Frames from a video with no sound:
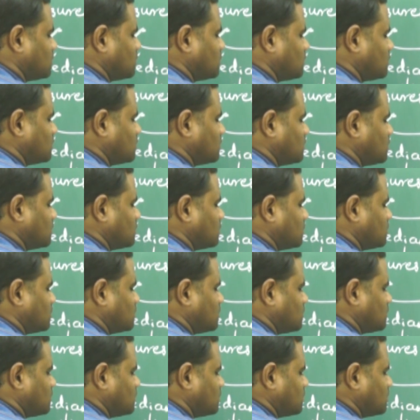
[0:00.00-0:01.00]

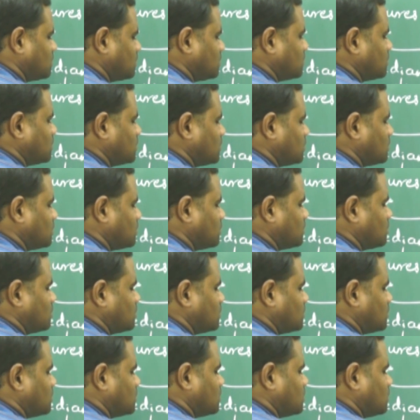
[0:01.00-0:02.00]

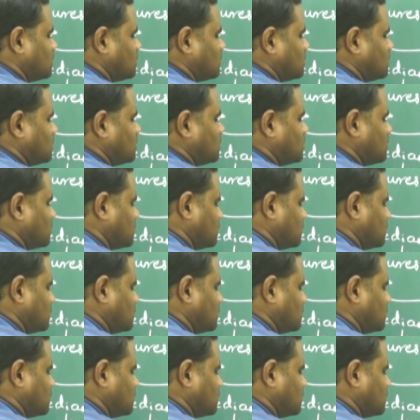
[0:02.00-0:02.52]
[no speech]